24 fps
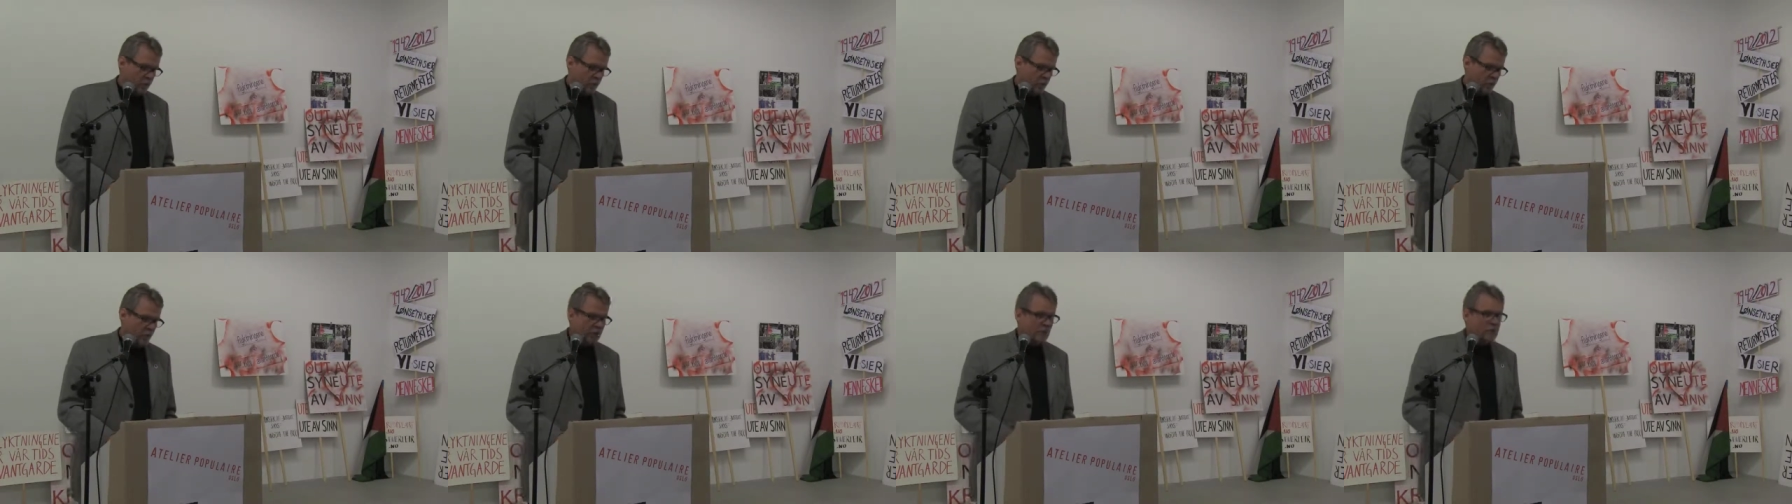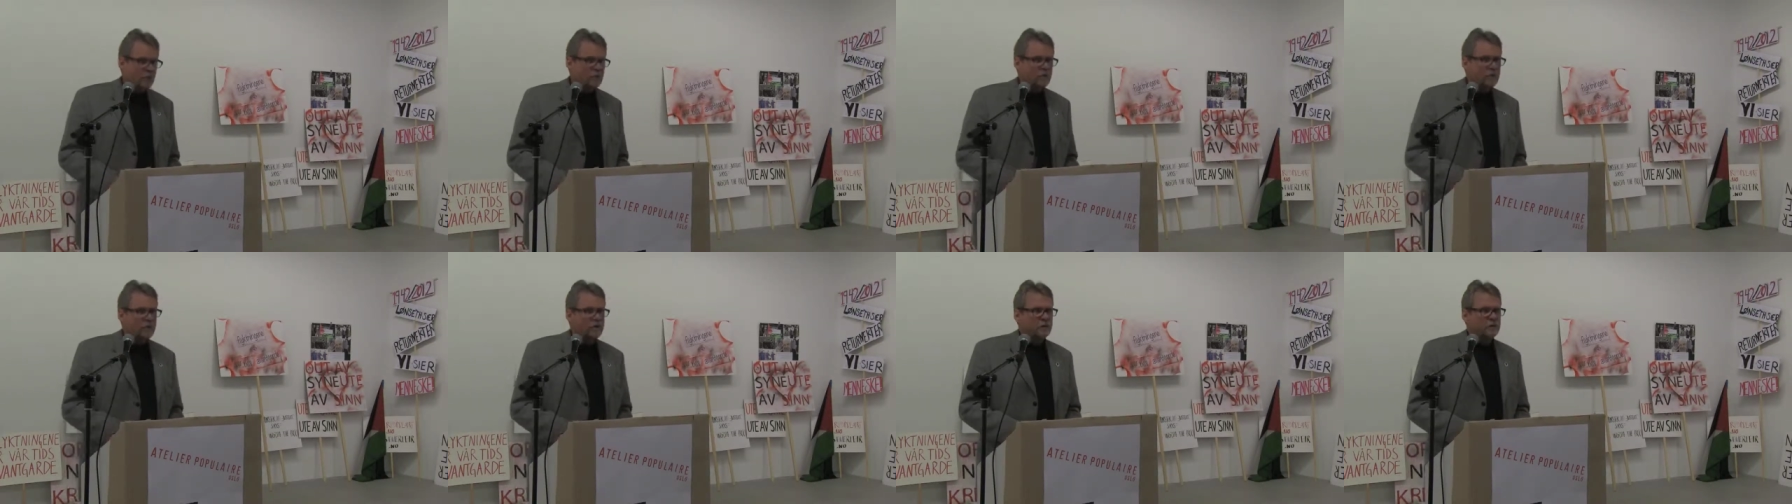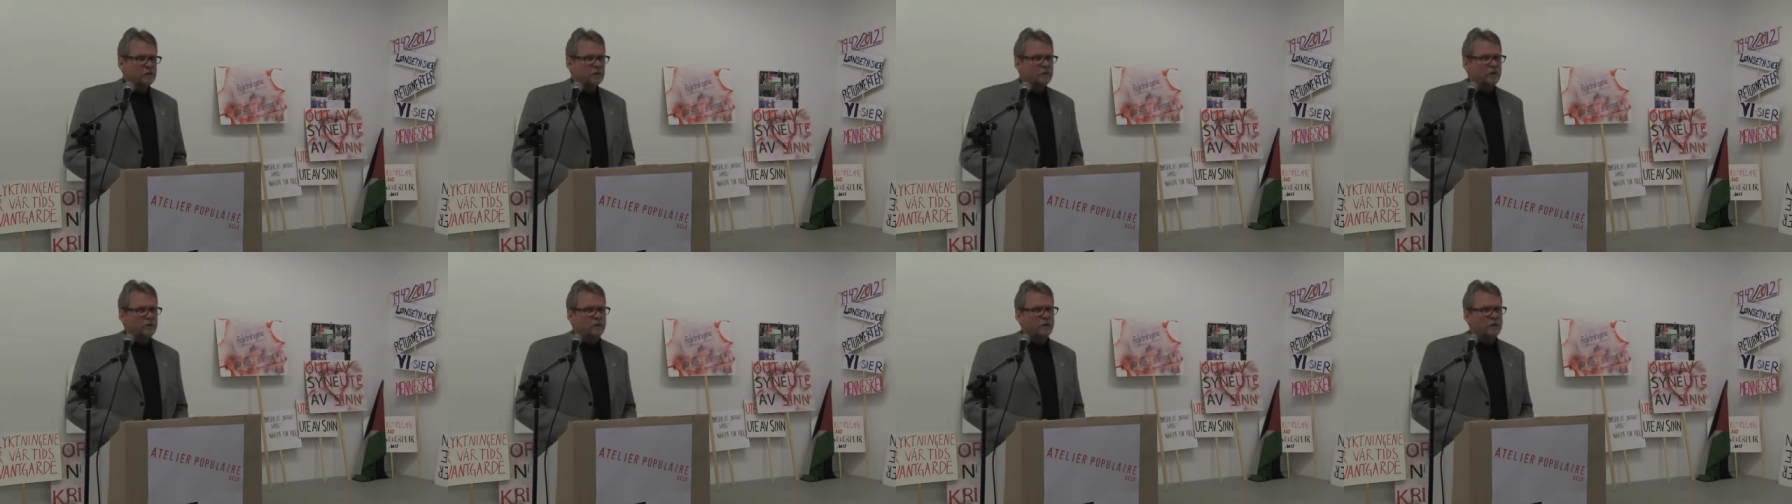What I will
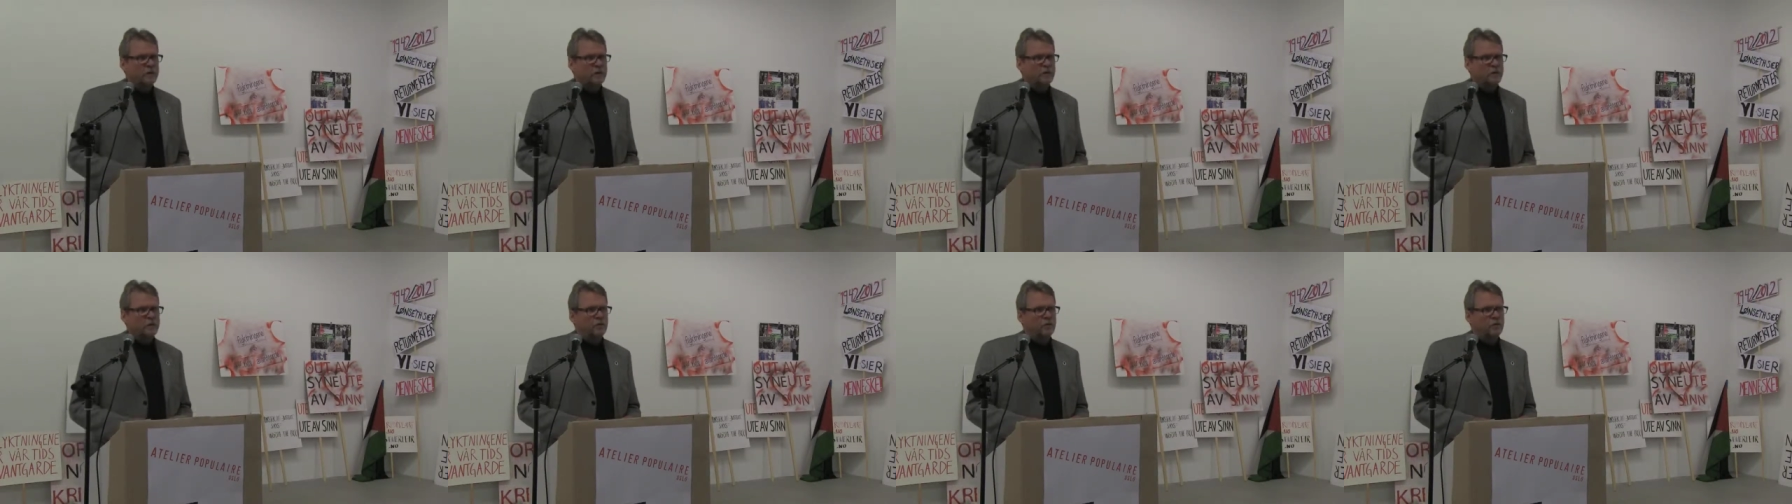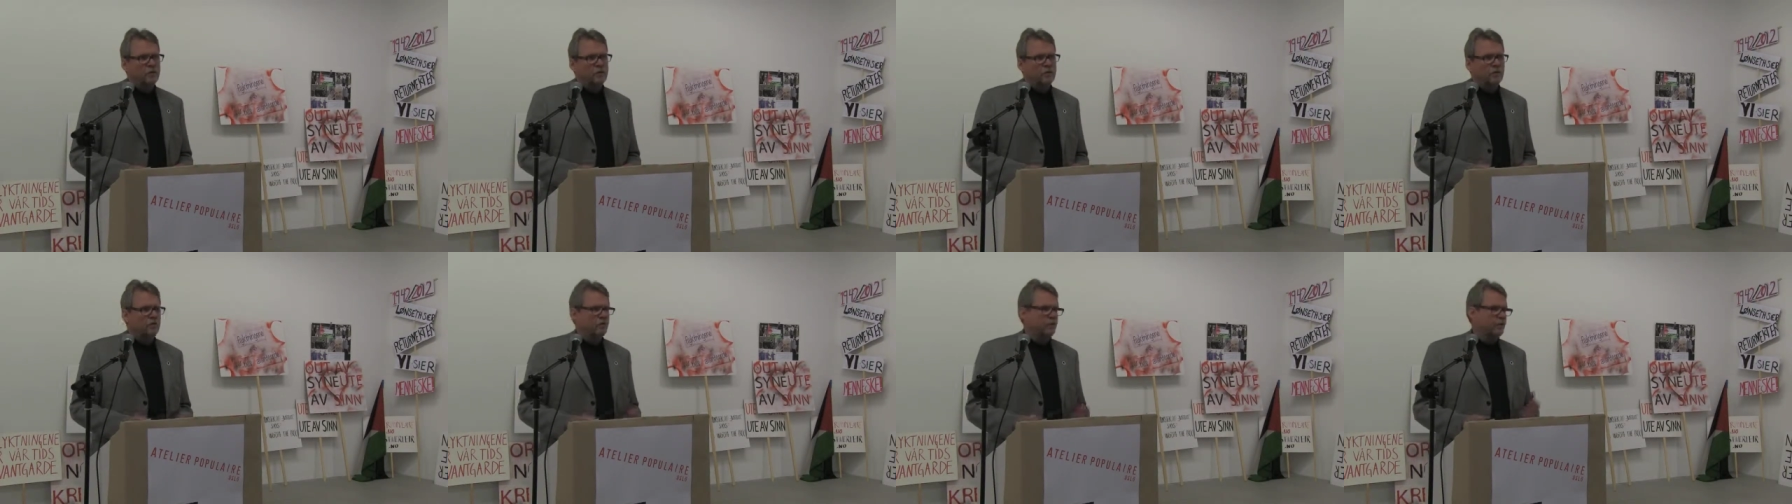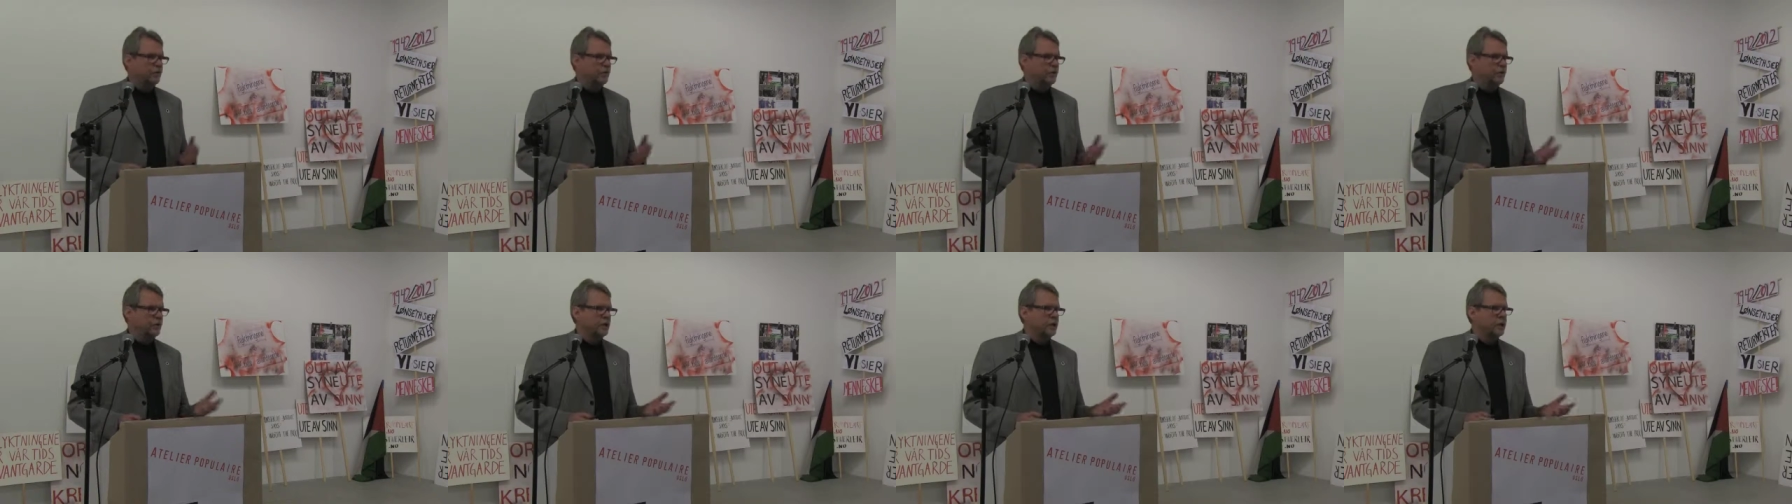do
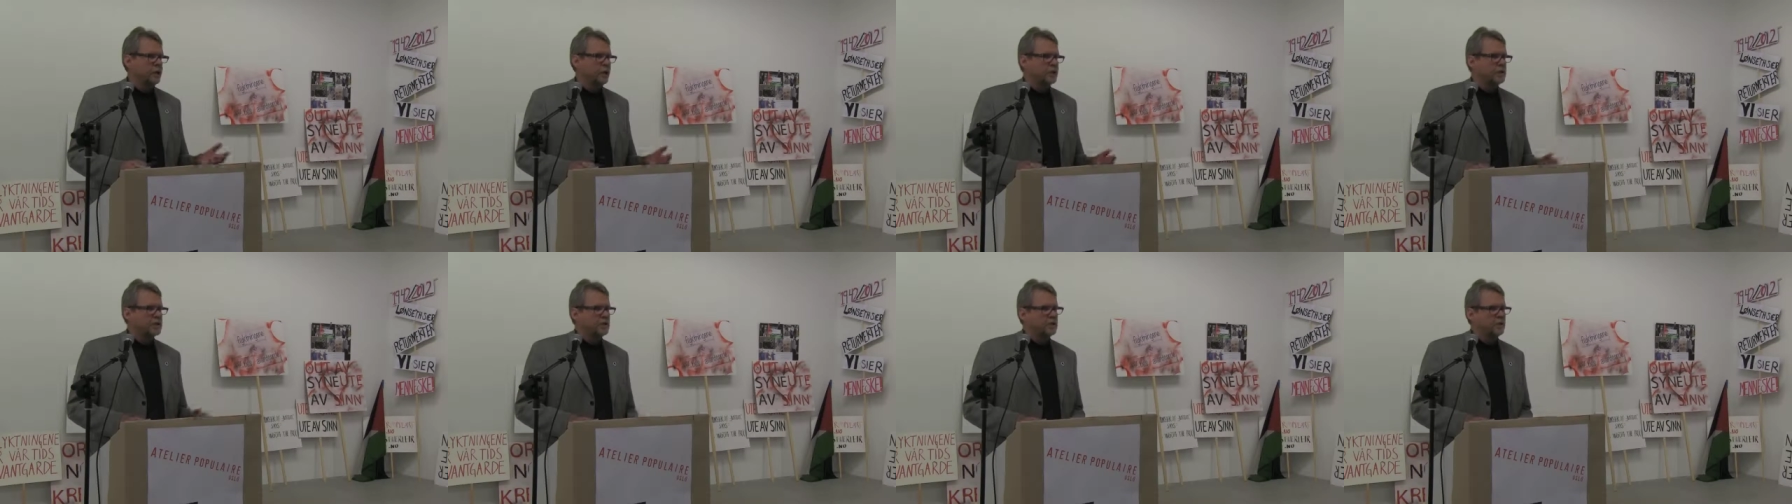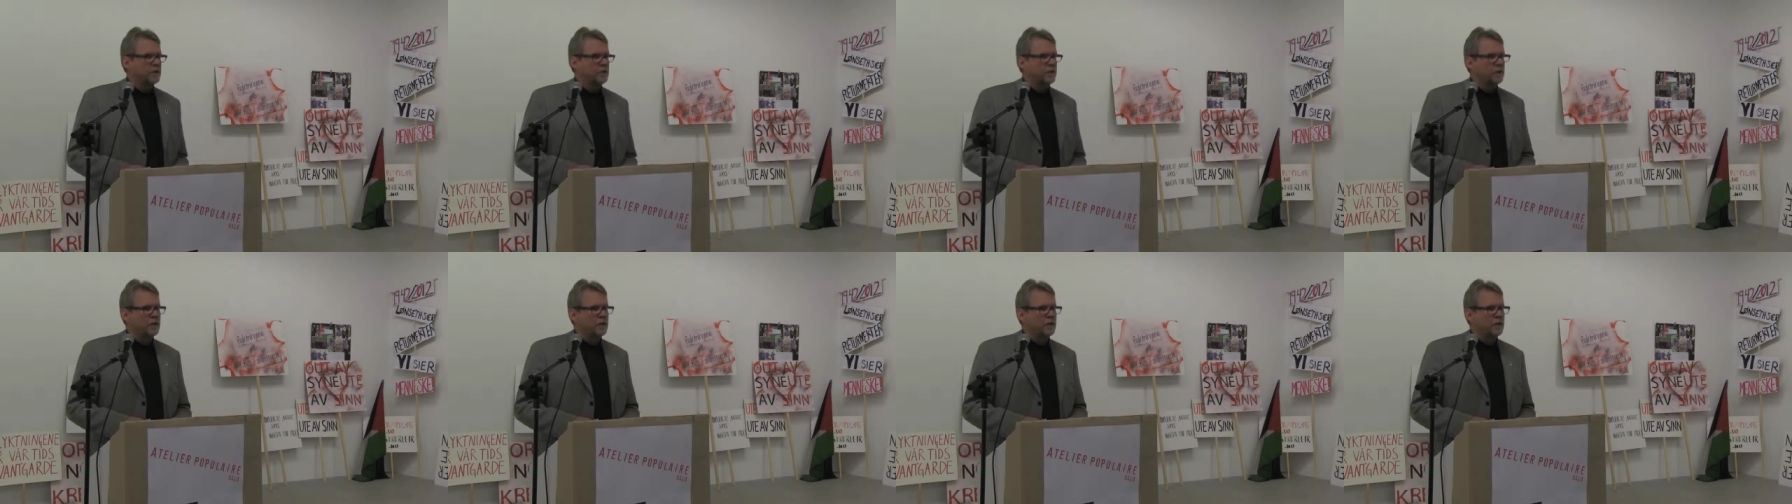during the next